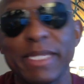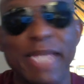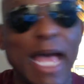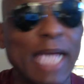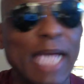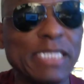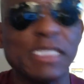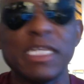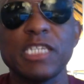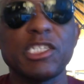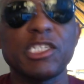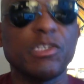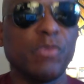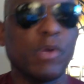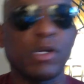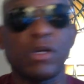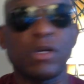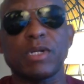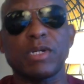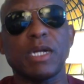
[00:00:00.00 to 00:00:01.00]
I said she
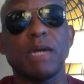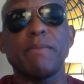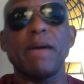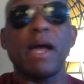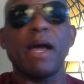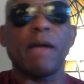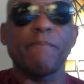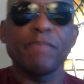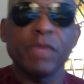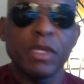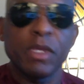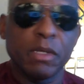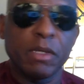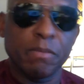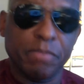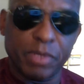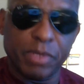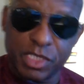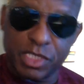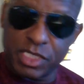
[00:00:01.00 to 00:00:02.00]
wasn't gonna come out.
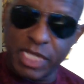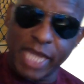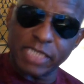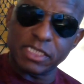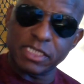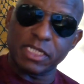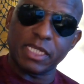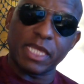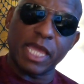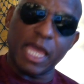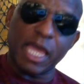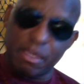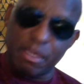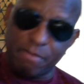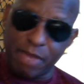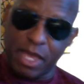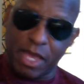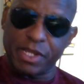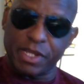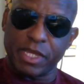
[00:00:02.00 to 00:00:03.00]
But she actually
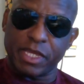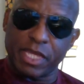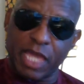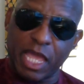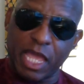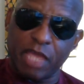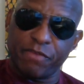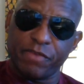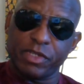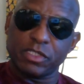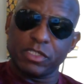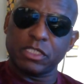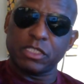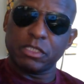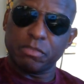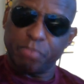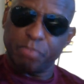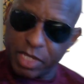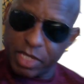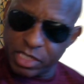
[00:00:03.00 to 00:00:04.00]
came out and gave a
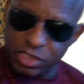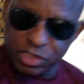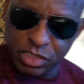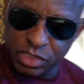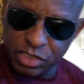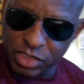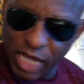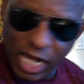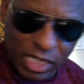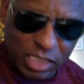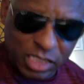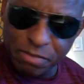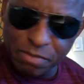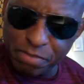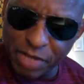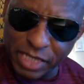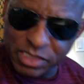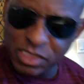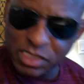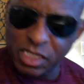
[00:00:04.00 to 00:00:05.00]
speech. I
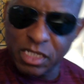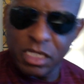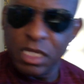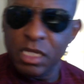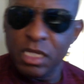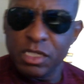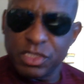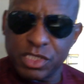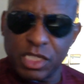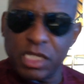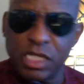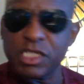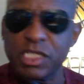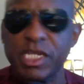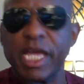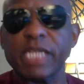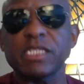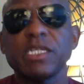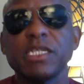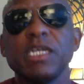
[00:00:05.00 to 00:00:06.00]
say Sheila
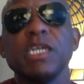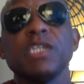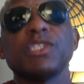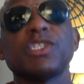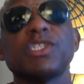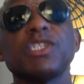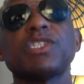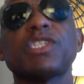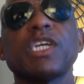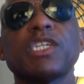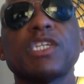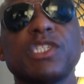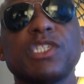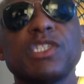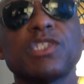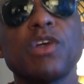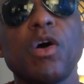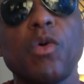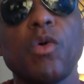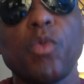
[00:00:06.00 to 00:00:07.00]
Jackson. She said
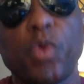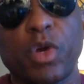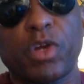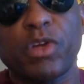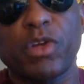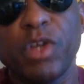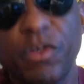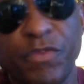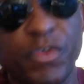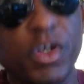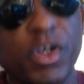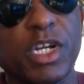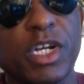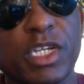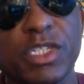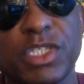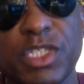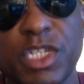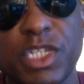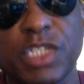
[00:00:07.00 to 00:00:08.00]
she's going to work for her
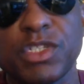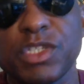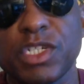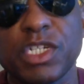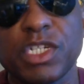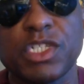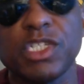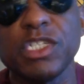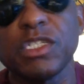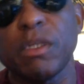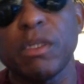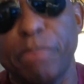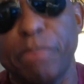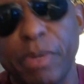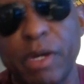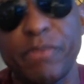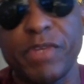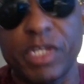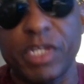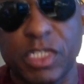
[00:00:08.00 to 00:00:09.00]
constituent because she's a public